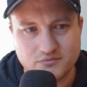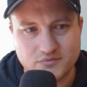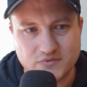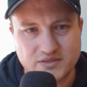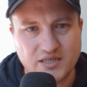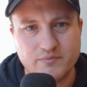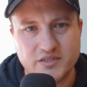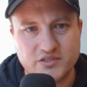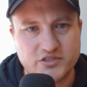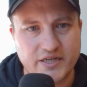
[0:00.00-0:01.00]
Just tell them
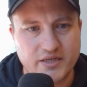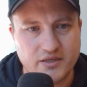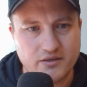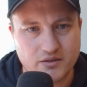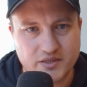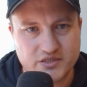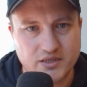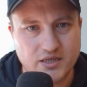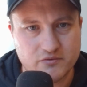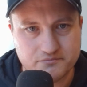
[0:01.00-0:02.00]
that you're checking in on them, that you
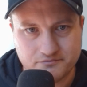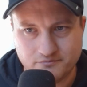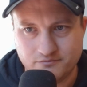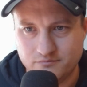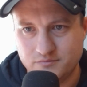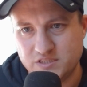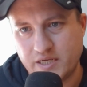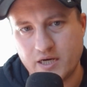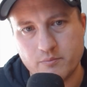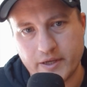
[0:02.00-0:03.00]
love them, that you
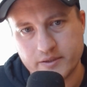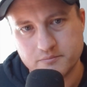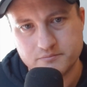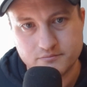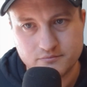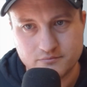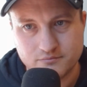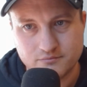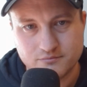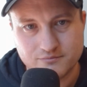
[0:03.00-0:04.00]
care about them.
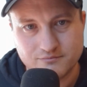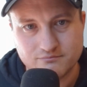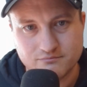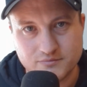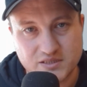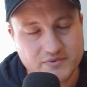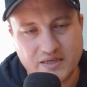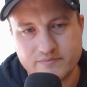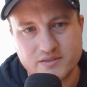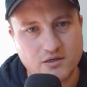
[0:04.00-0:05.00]

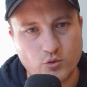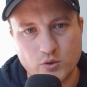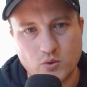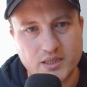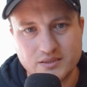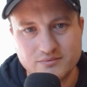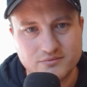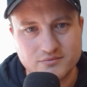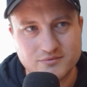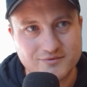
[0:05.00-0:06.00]
Sometimes that's all we want,
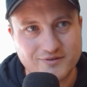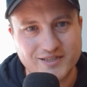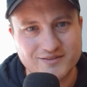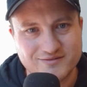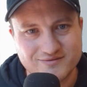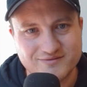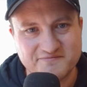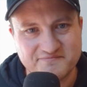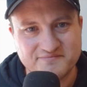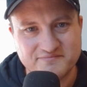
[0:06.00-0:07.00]
right?
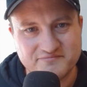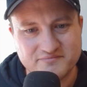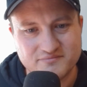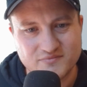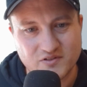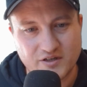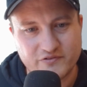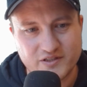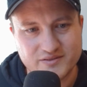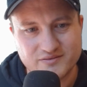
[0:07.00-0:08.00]
All right,
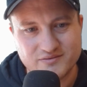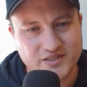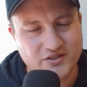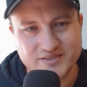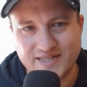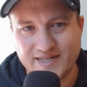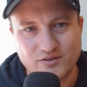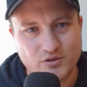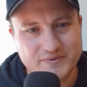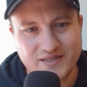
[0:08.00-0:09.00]
fellas? You know exactly
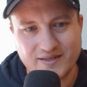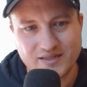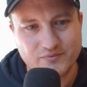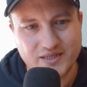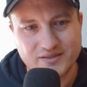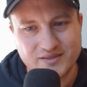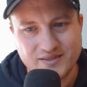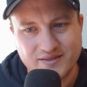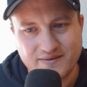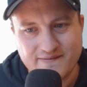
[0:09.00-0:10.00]
what I'm talking about.
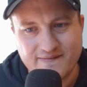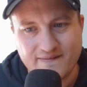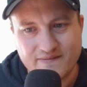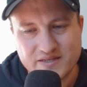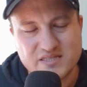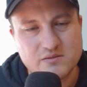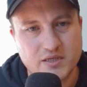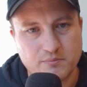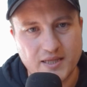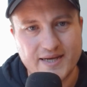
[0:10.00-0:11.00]
This has been a
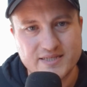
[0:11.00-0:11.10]
blast